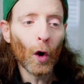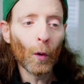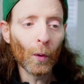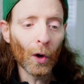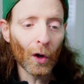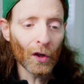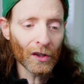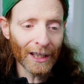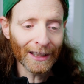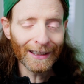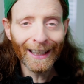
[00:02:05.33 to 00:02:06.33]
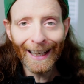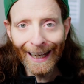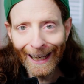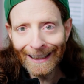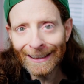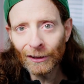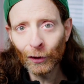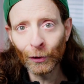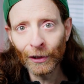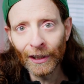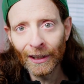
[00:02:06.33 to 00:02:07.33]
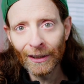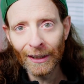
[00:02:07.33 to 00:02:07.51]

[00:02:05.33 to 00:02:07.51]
was that any toy,